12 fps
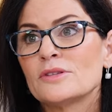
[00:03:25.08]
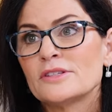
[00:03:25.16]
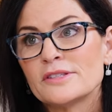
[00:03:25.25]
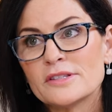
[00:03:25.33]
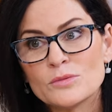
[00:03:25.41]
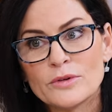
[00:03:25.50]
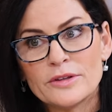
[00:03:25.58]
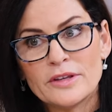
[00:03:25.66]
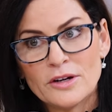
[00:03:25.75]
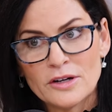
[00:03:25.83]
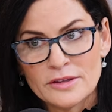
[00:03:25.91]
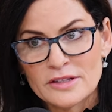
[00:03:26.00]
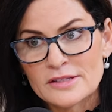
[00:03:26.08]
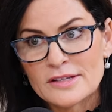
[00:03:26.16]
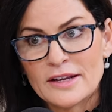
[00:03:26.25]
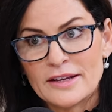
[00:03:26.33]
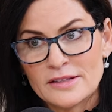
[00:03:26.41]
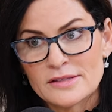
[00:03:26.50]
So, this is where the art and the
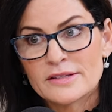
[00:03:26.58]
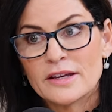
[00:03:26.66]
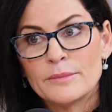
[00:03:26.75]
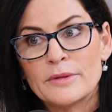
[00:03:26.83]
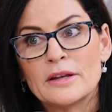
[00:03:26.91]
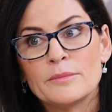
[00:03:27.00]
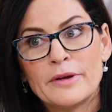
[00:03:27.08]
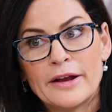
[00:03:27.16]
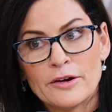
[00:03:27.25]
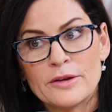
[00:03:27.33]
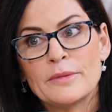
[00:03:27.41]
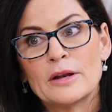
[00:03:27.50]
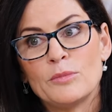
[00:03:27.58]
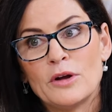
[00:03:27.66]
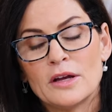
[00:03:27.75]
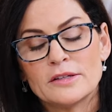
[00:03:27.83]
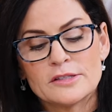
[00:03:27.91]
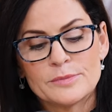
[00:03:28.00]
science come in in
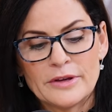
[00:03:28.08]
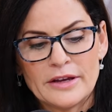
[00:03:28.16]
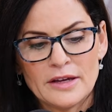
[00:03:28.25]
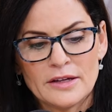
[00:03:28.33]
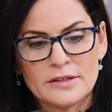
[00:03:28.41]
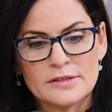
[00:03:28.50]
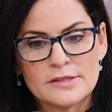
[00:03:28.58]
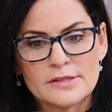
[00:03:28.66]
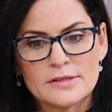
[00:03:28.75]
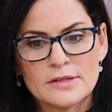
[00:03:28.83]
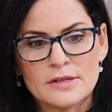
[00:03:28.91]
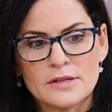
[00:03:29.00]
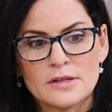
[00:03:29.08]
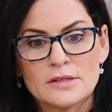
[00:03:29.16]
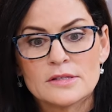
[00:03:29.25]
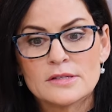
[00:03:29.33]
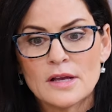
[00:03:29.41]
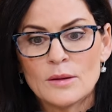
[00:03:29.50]
perimenopause okay. because
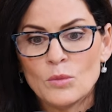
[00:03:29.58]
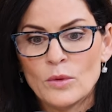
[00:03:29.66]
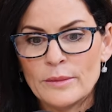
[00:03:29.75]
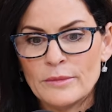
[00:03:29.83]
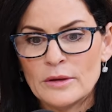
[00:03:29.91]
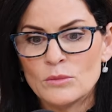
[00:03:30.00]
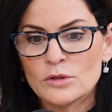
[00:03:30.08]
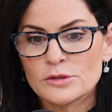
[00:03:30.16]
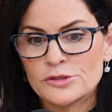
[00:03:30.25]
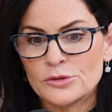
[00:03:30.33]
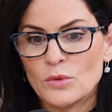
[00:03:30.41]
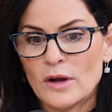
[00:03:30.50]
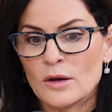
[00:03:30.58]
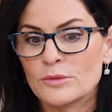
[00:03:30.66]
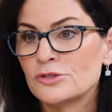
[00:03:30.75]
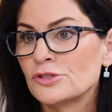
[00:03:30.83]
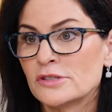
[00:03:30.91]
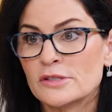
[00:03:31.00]
some women will do
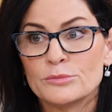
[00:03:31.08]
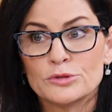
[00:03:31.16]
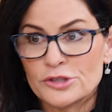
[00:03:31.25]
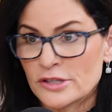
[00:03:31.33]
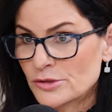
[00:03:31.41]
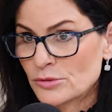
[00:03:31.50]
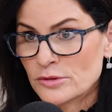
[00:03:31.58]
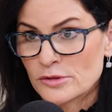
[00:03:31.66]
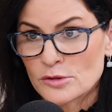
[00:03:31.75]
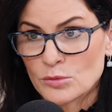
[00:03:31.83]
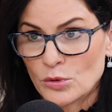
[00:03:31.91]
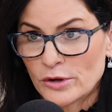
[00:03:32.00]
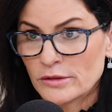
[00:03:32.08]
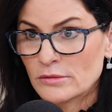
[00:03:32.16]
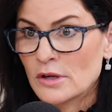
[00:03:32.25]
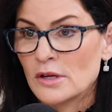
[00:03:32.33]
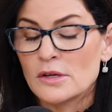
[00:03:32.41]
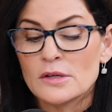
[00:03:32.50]
well with just some progesterone
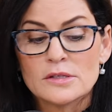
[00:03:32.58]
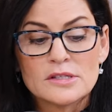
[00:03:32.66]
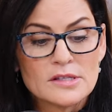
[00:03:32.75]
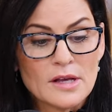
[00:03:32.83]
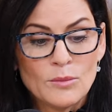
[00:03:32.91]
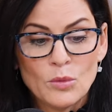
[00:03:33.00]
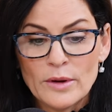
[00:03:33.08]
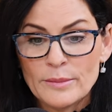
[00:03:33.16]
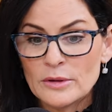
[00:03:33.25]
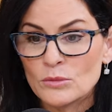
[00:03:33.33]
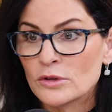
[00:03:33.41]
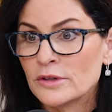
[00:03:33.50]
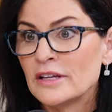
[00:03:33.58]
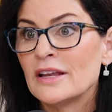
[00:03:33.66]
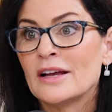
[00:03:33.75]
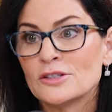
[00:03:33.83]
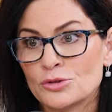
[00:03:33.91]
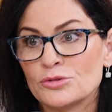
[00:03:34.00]
support. Some women will
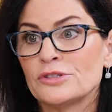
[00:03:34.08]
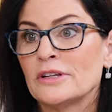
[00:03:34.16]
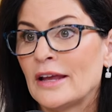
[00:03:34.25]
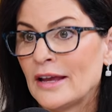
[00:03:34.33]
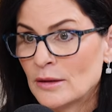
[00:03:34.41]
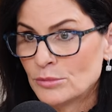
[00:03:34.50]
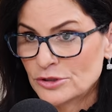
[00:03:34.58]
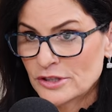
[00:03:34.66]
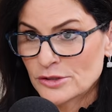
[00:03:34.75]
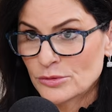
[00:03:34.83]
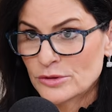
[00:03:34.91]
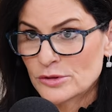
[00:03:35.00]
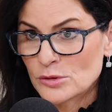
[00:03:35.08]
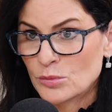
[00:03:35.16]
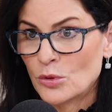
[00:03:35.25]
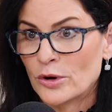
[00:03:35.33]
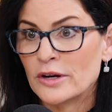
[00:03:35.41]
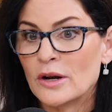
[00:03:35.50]
need estrogen and progesterone
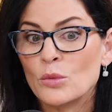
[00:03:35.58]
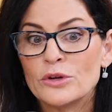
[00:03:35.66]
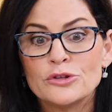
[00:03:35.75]
support.